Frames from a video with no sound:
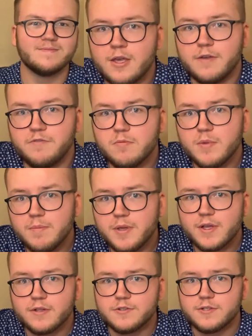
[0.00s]
If you may be
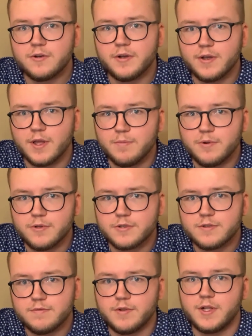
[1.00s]
considering a
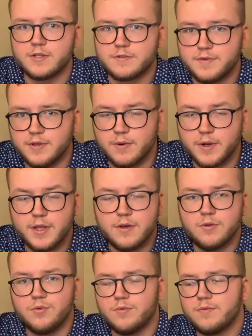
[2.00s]
Buddhist philosophy or a
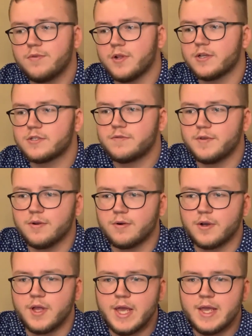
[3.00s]
Hindu philosophy
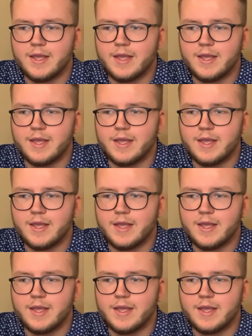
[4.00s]
or